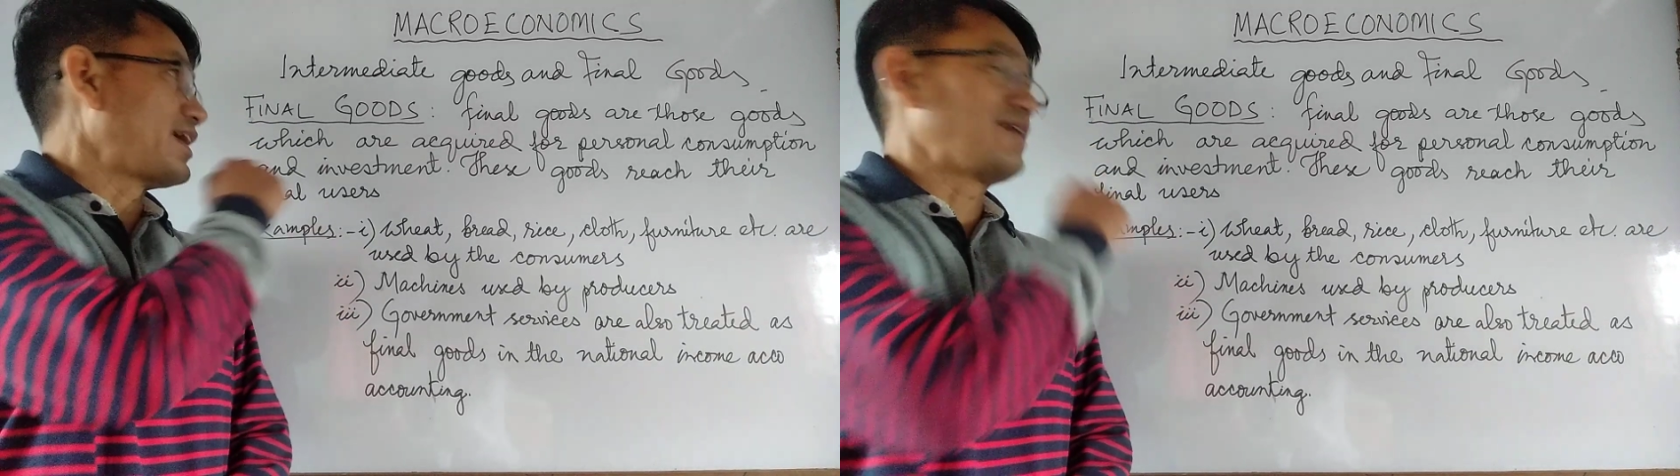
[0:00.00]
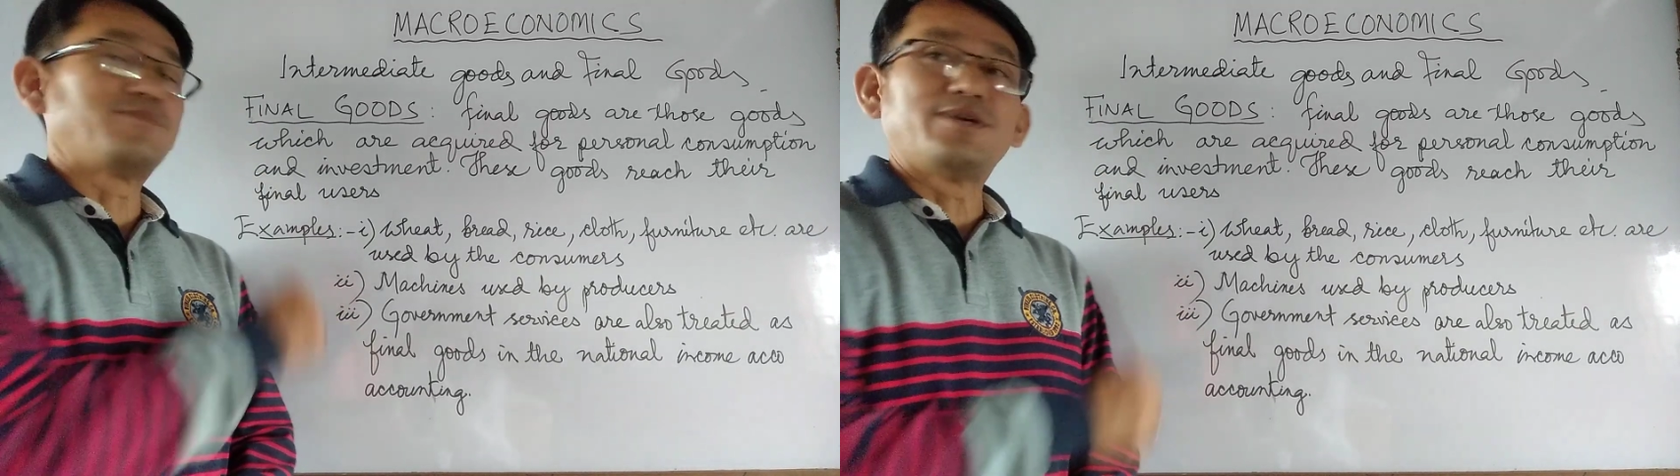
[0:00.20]
I
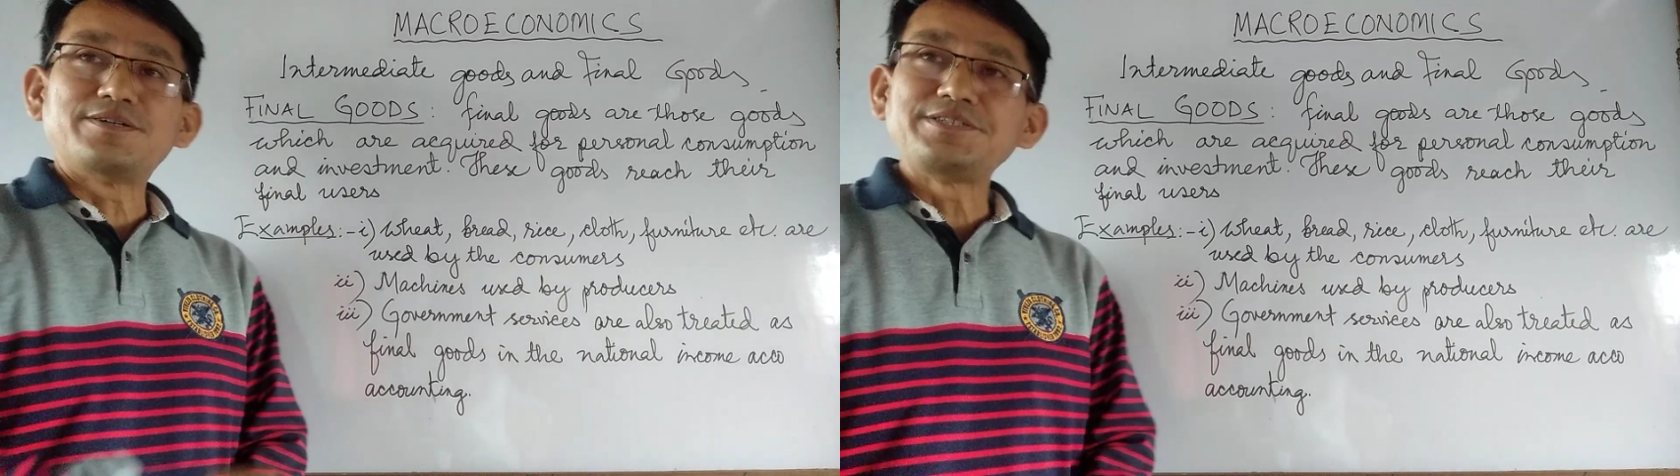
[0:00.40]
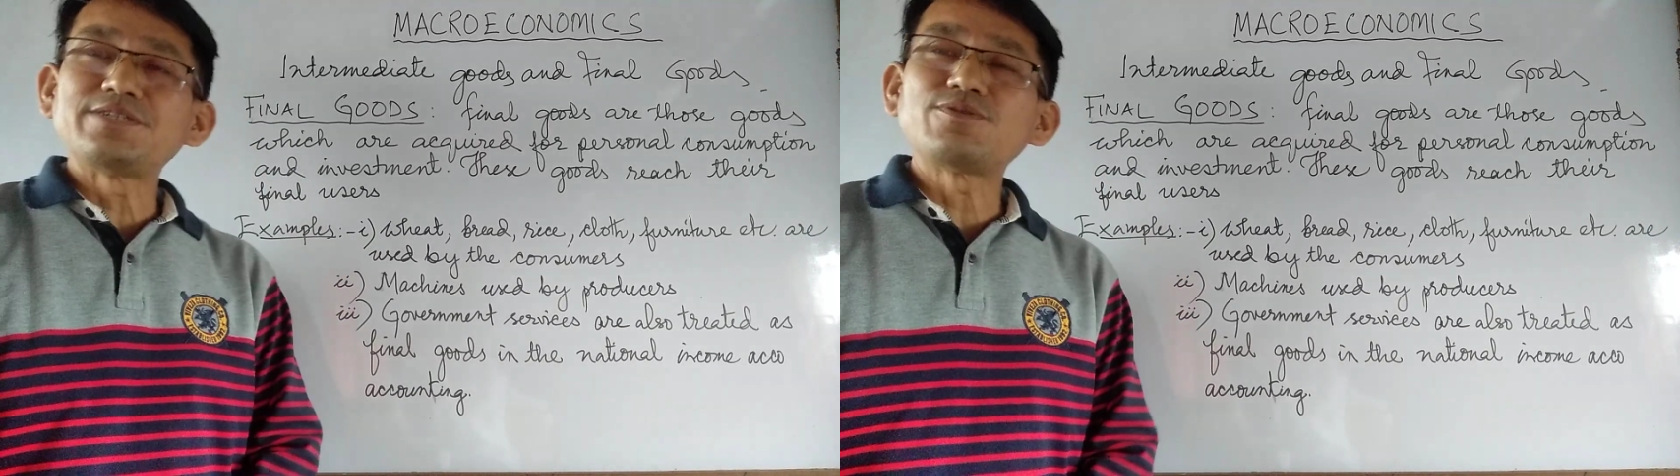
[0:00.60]
have
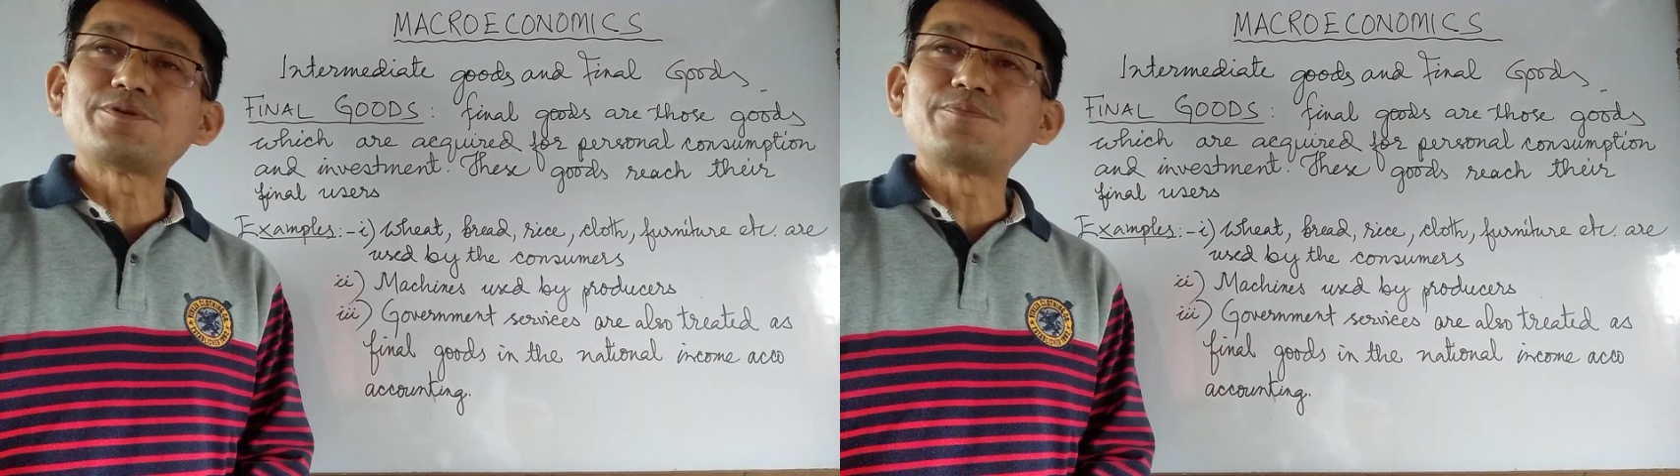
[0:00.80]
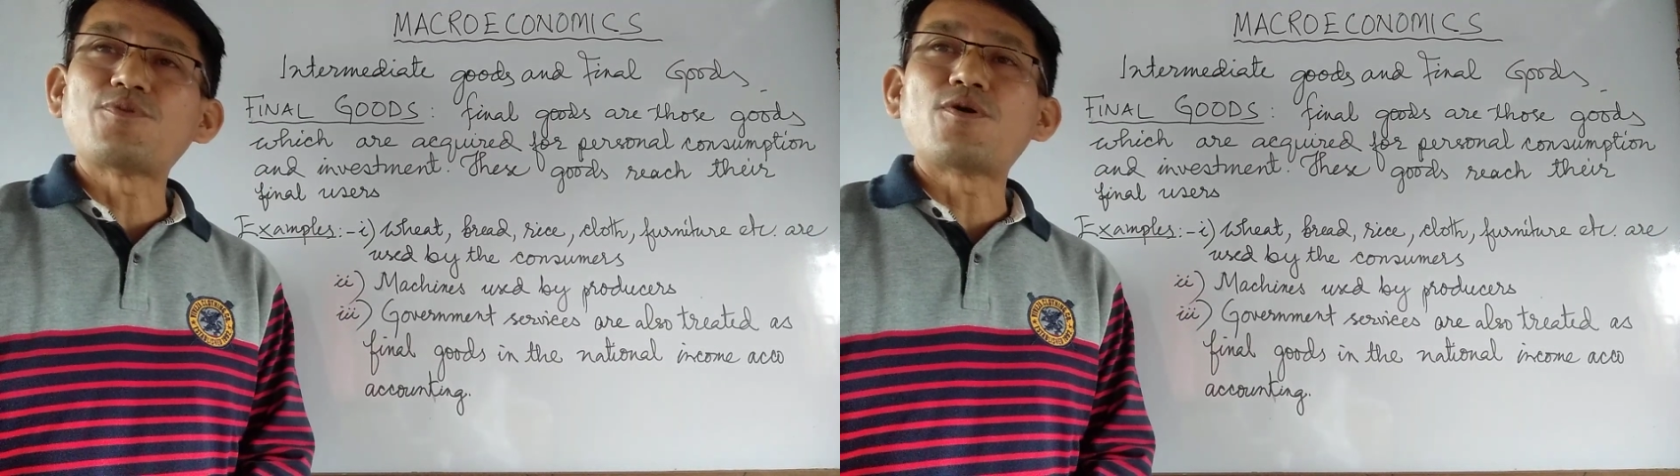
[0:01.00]
written on
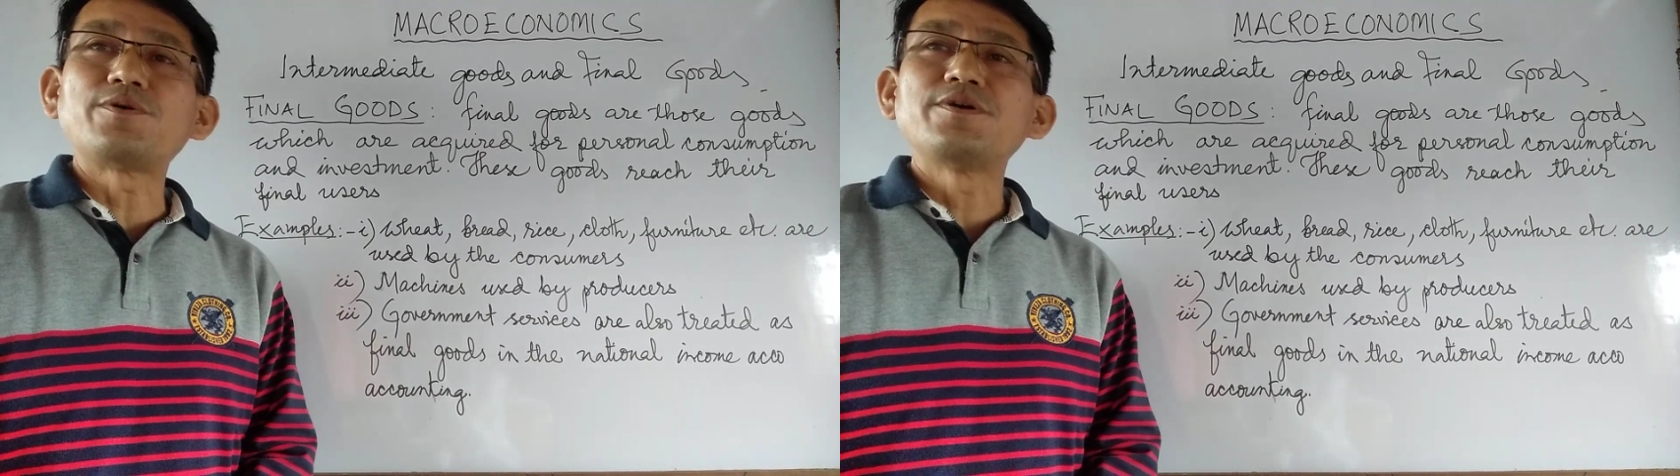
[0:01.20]
the board.